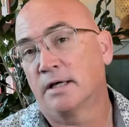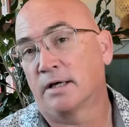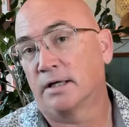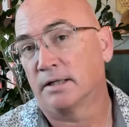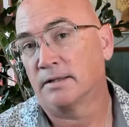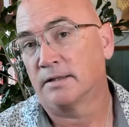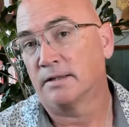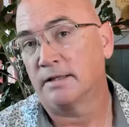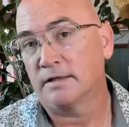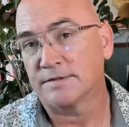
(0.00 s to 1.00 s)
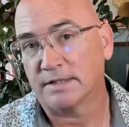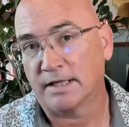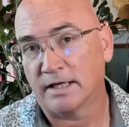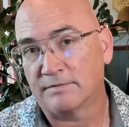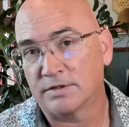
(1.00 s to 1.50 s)
Going to leave Sunday
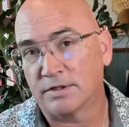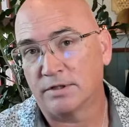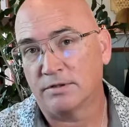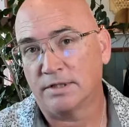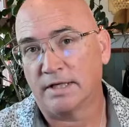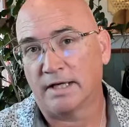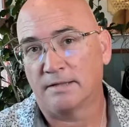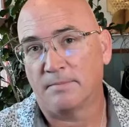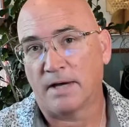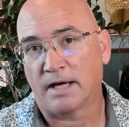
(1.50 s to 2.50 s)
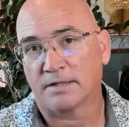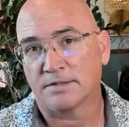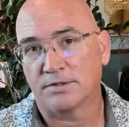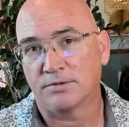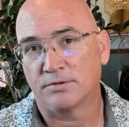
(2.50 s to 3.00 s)
afternoon and head back
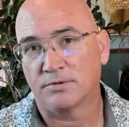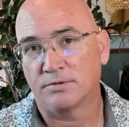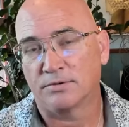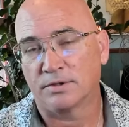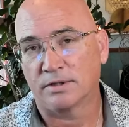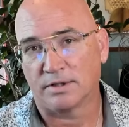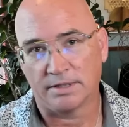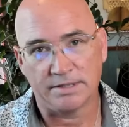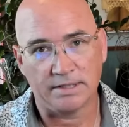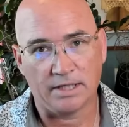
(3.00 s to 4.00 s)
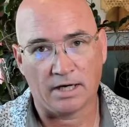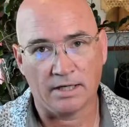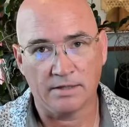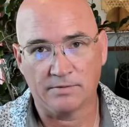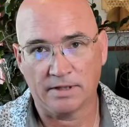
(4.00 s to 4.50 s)
to Clinton,
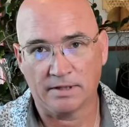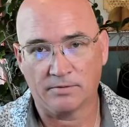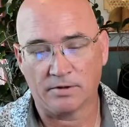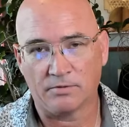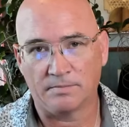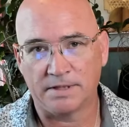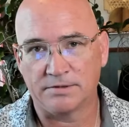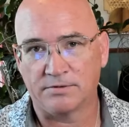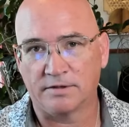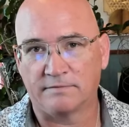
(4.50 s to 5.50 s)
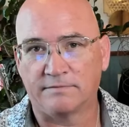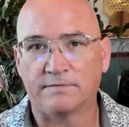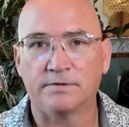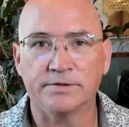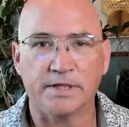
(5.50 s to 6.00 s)
Iowa, where we'll be doing a
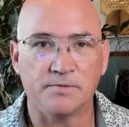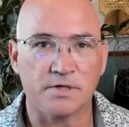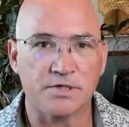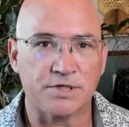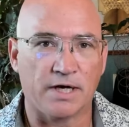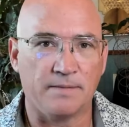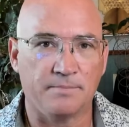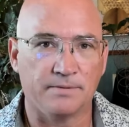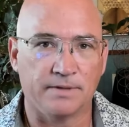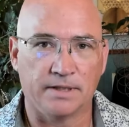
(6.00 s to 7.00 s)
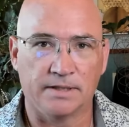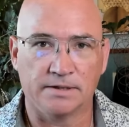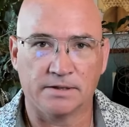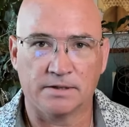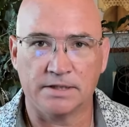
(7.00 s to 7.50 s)
full day workshop
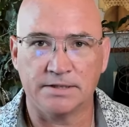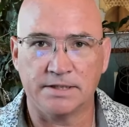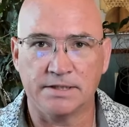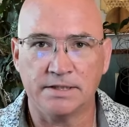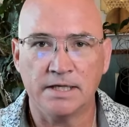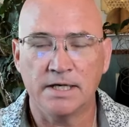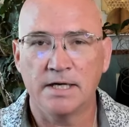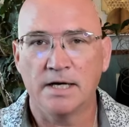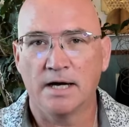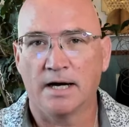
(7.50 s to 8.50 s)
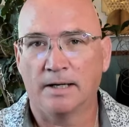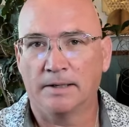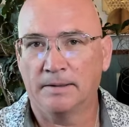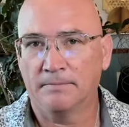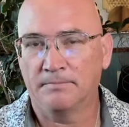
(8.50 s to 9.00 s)
in Clinton.
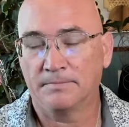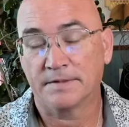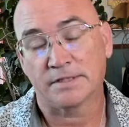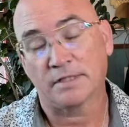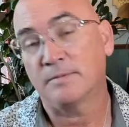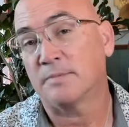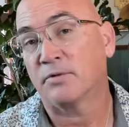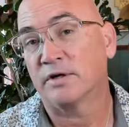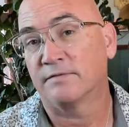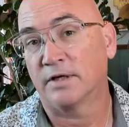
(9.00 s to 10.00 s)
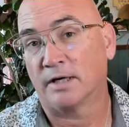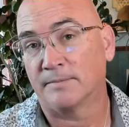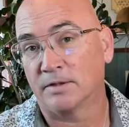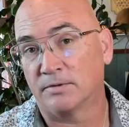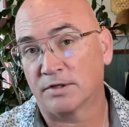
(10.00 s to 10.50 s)
Um, it's going to be a pretty
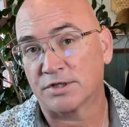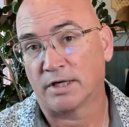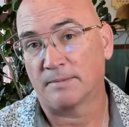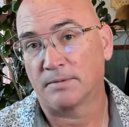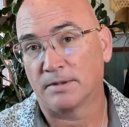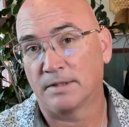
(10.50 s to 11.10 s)
phenomenal workshop.